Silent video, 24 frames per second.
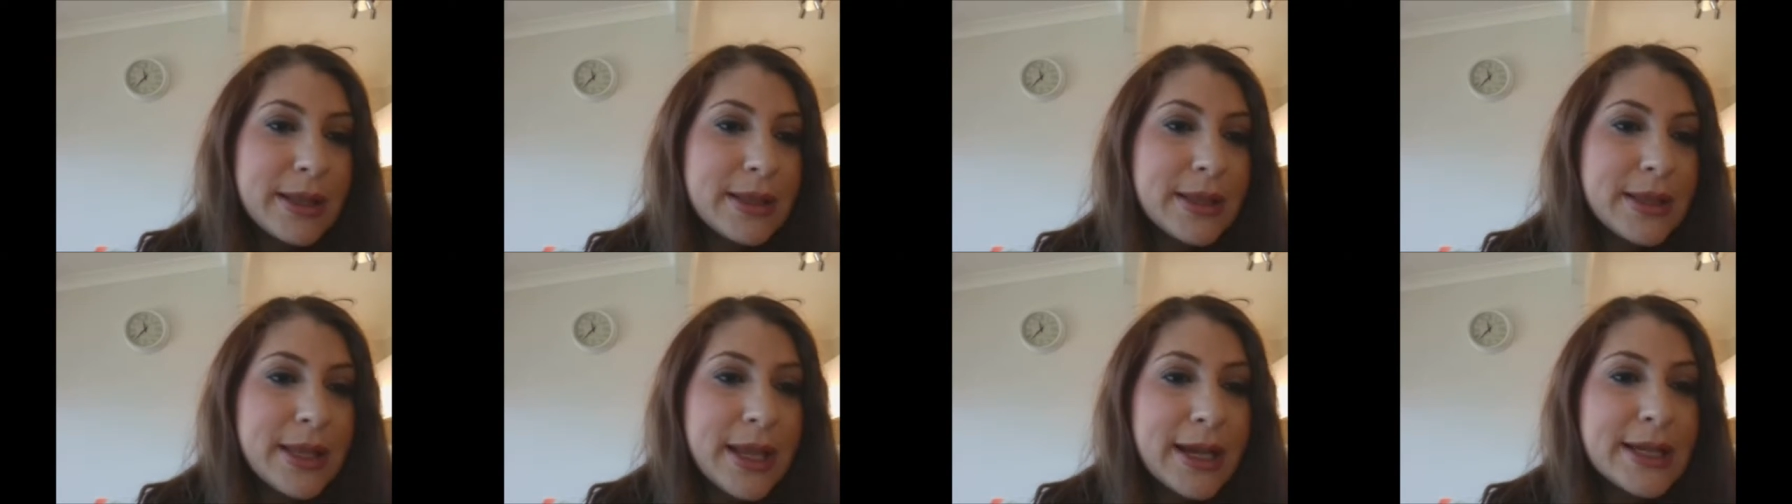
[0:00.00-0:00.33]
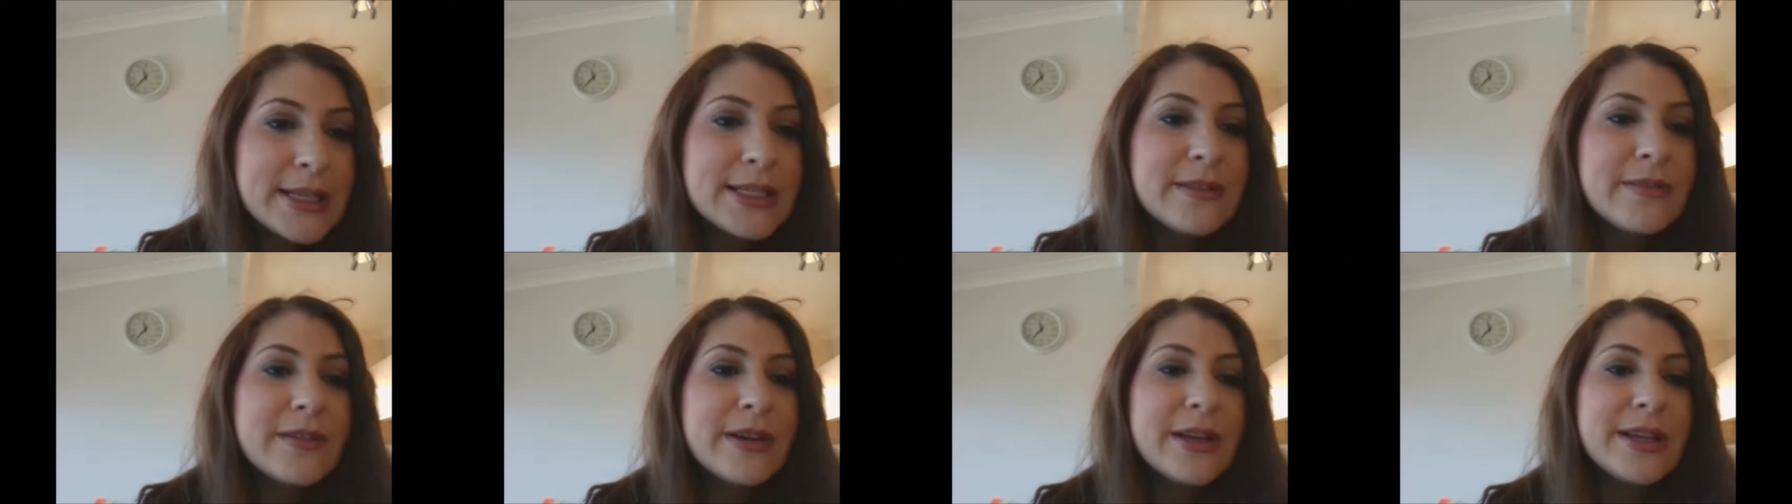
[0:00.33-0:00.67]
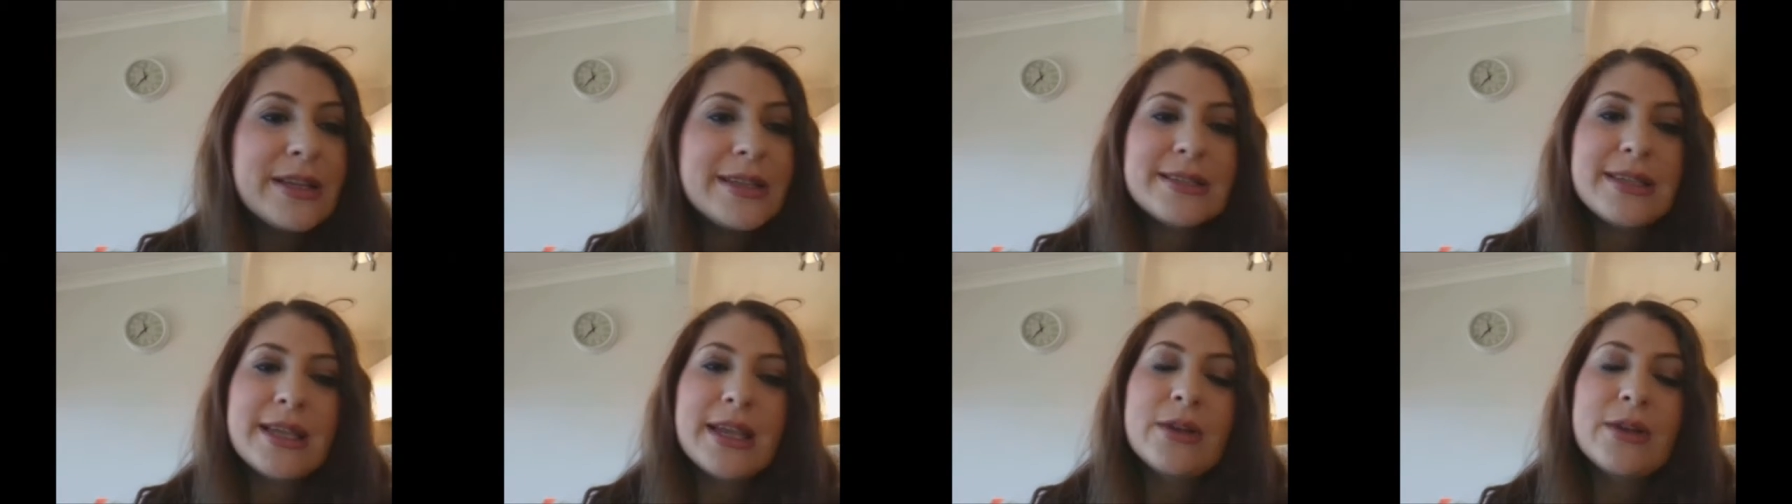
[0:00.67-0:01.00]
the
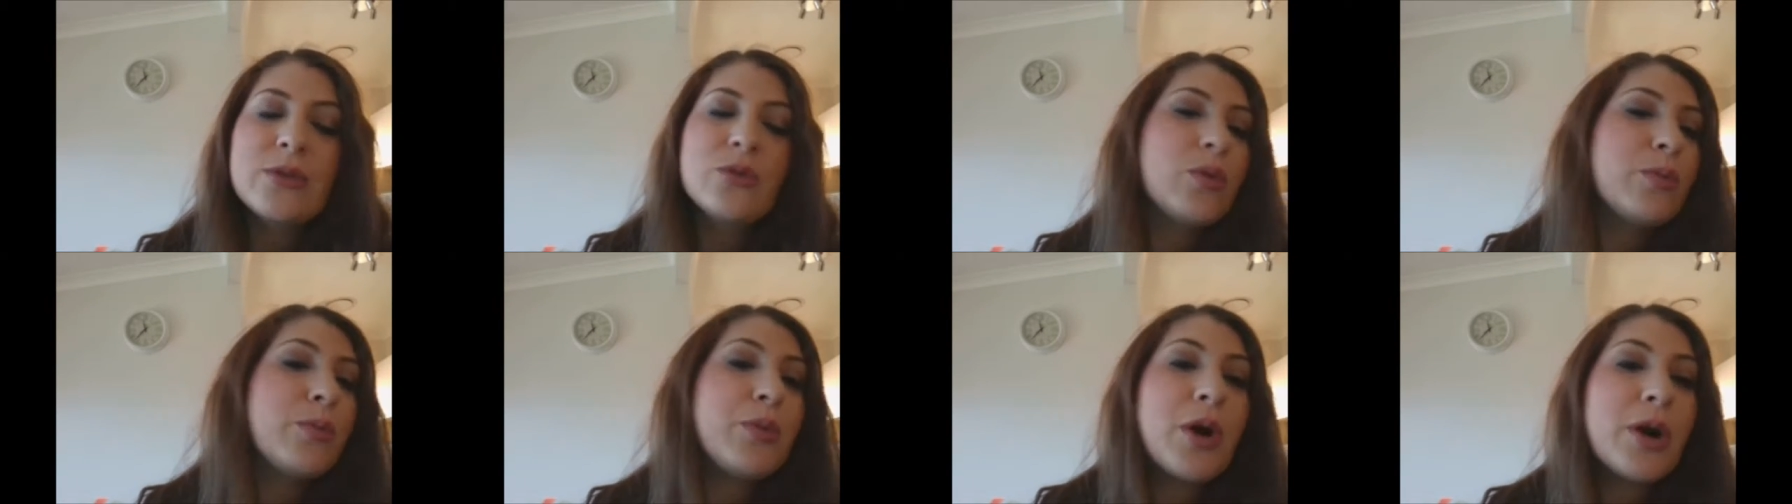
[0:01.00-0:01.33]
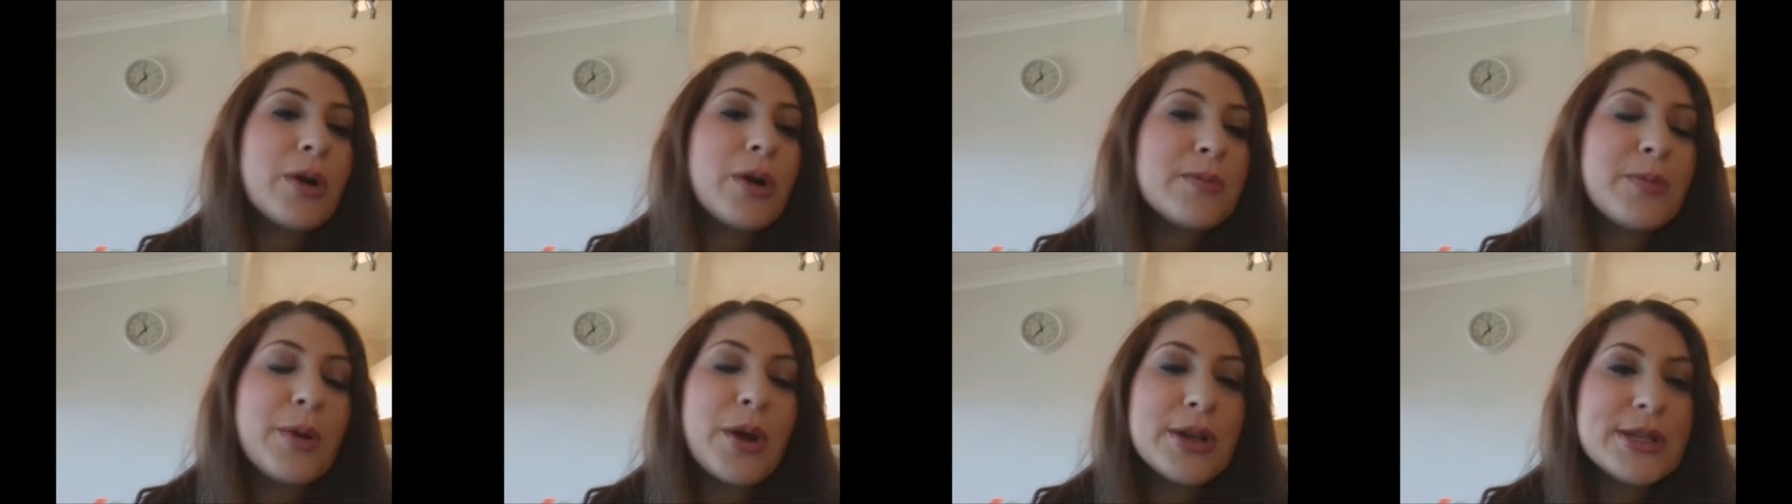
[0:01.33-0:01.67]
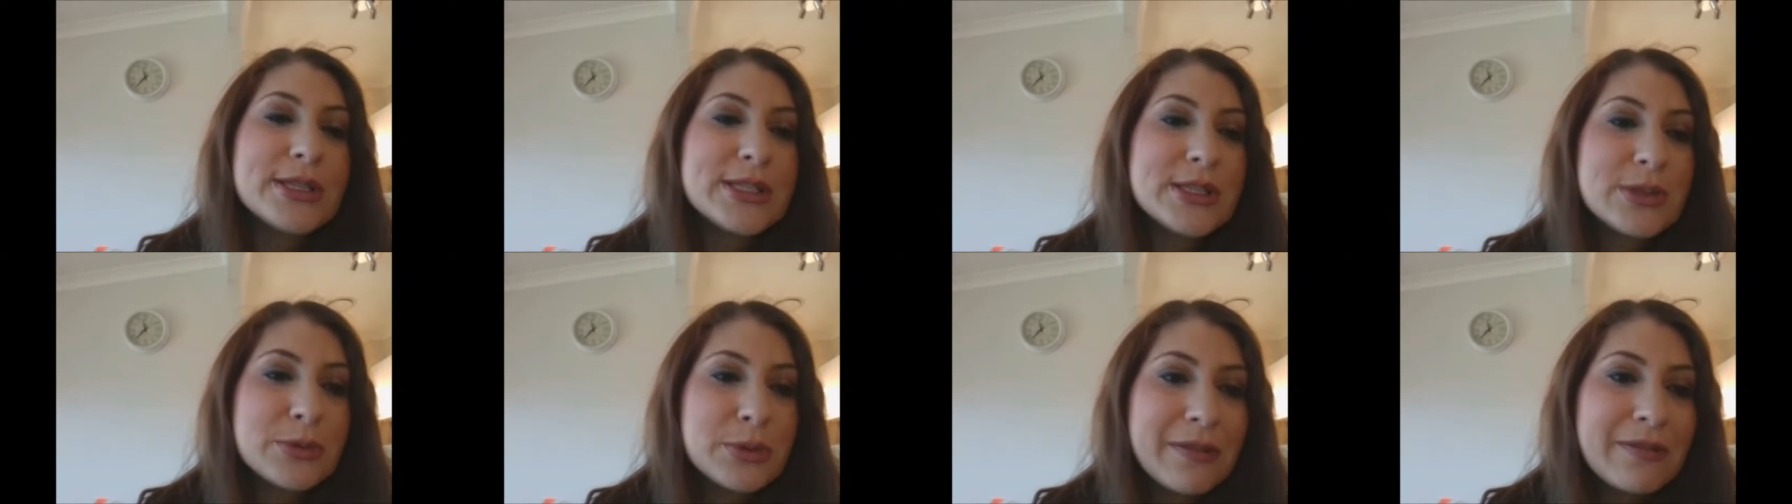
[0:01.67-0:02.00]
activities then, or
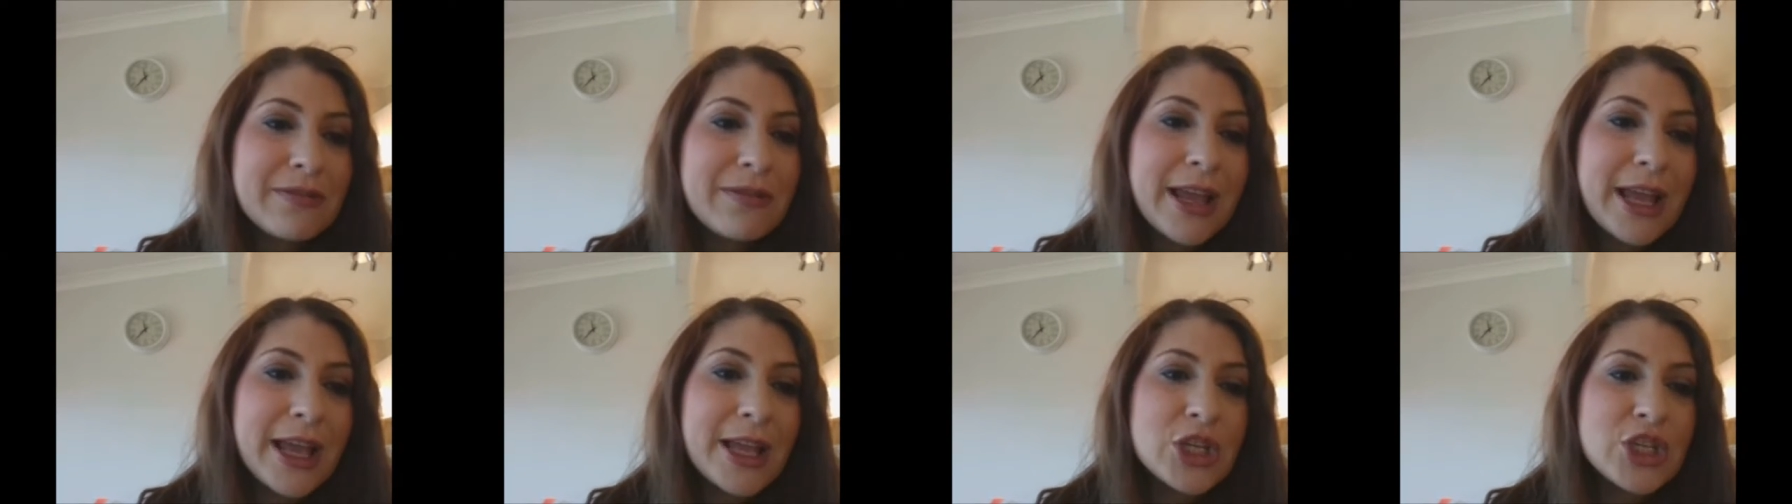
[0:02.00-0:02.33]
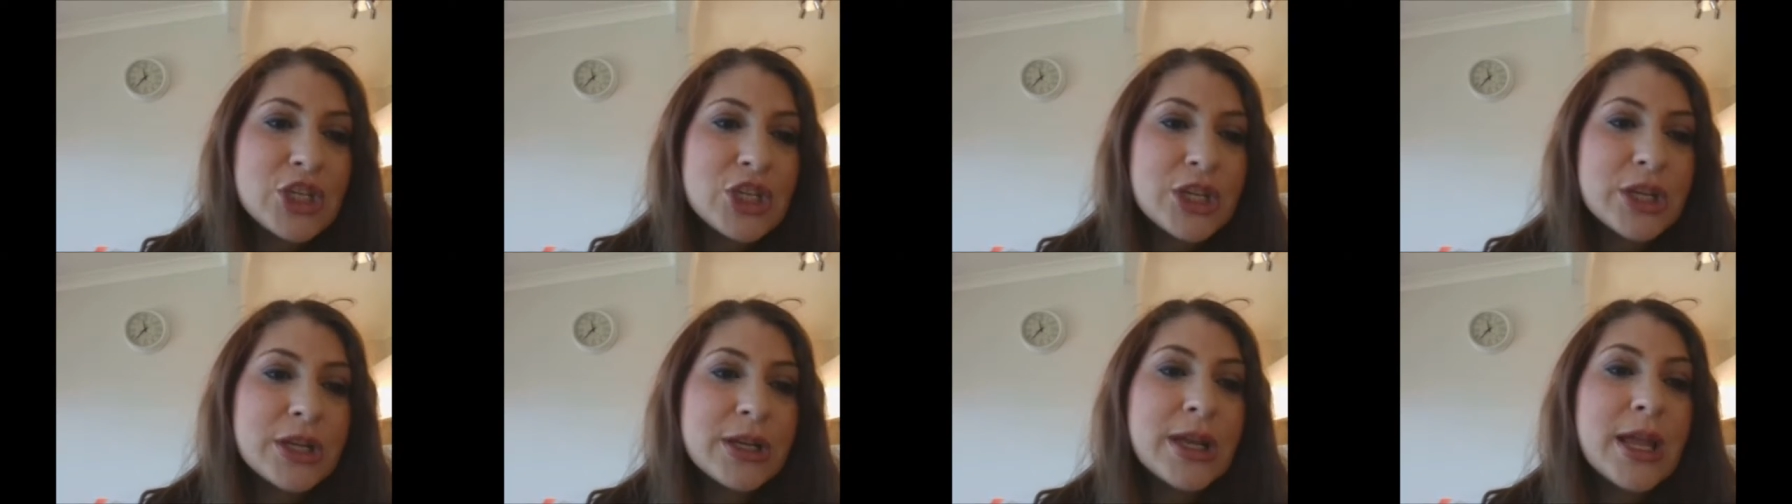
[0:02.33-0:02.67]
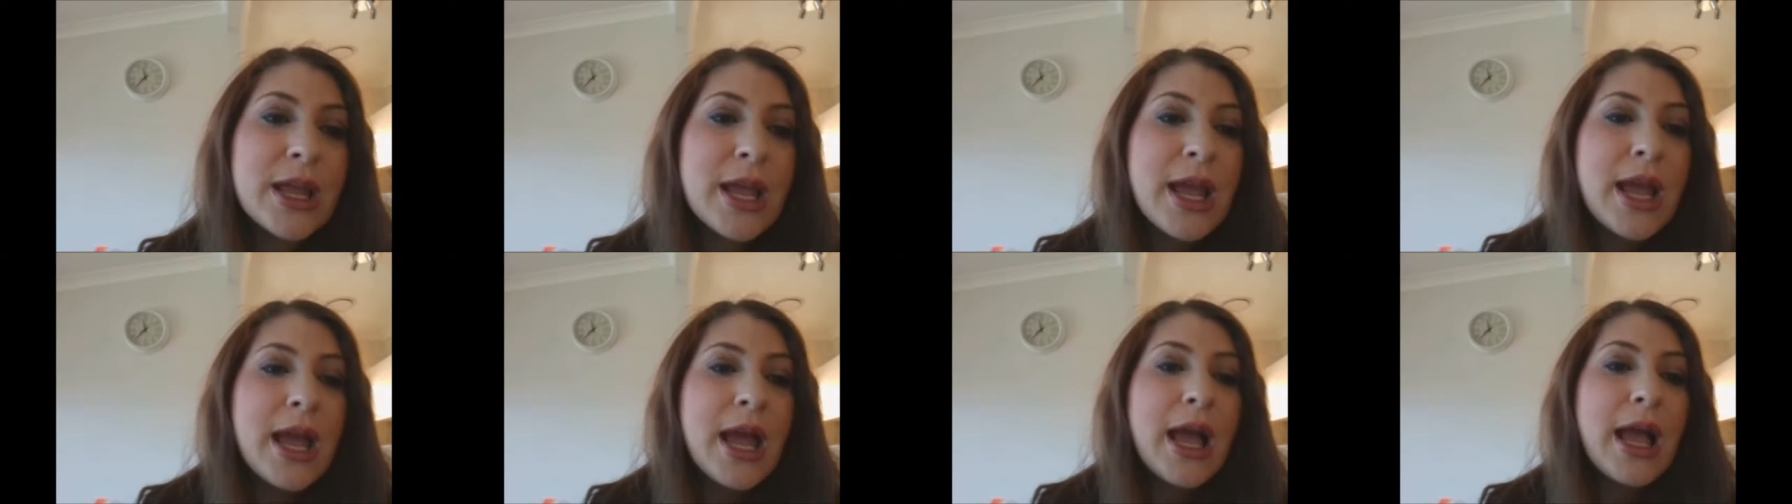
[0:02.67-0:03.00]
post a
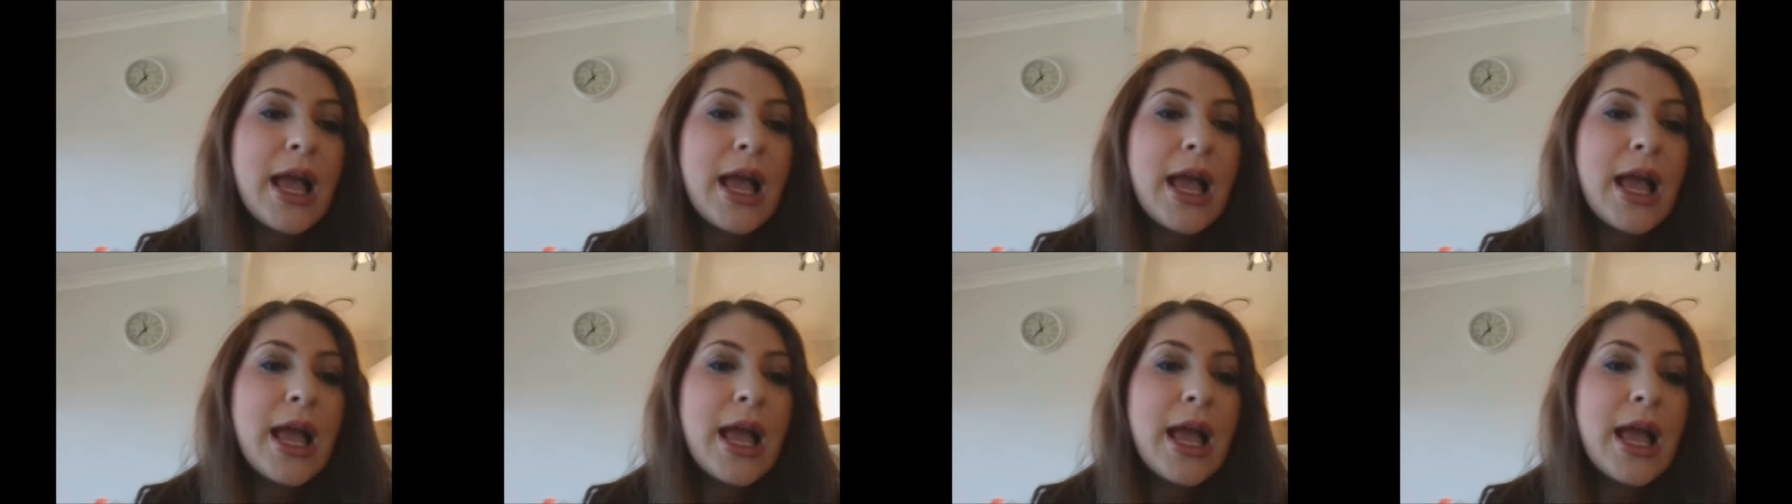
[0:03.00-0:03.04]
reflection.